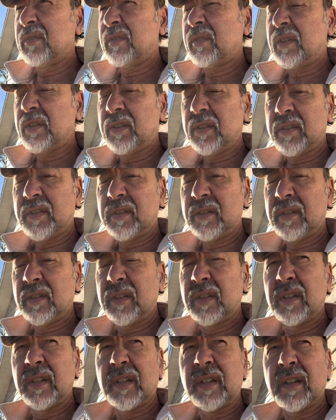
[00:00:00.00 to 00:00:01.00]
I just
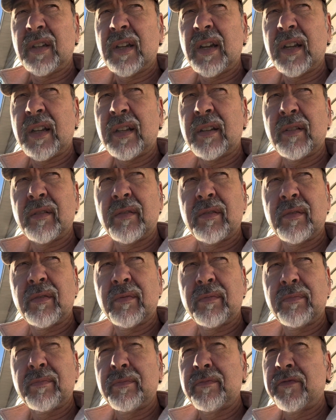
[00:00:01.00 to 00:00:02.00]
got to
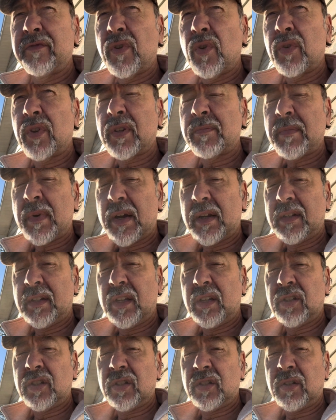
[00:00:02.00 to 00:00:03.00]
focus my
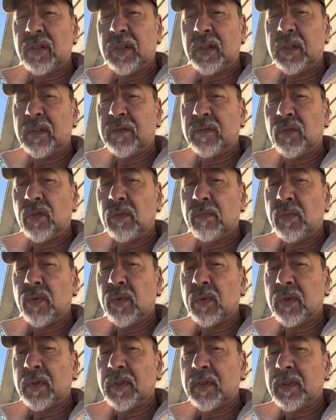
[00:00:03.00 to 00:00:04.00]
attention on these
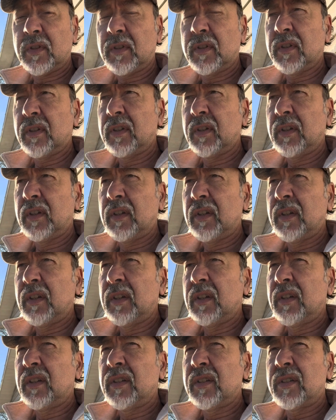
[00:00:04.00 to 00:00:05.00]
floorboards.
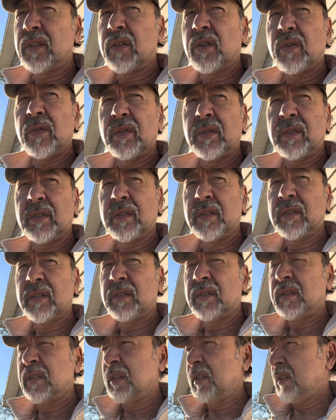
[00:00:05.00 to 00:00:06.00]
So
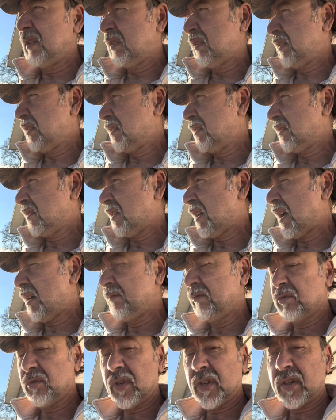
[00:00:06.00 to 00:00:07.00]

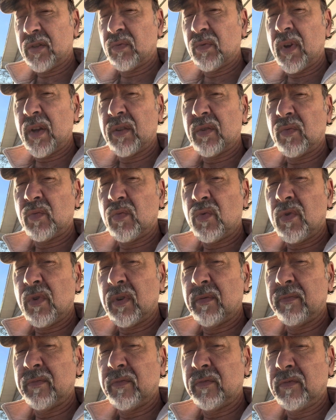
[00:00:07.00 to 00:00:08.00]
I'm dressed rather
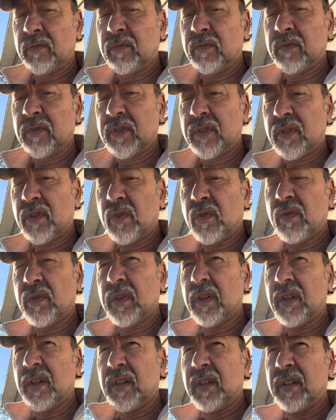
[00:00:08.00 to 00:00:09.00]
warm, so
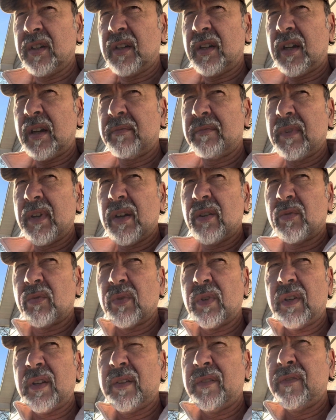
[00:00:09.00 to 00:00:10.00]
I'm not
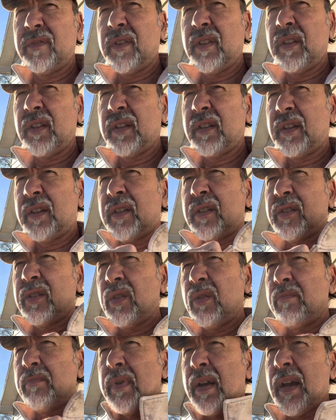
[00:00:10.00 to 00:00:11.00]
really feeling it
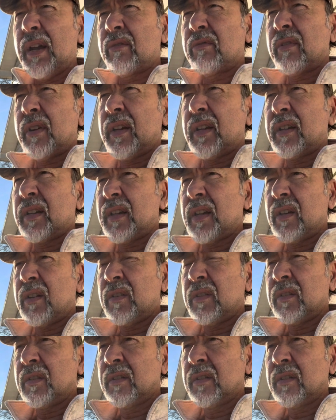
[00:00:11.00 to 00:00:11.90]
too bad right now.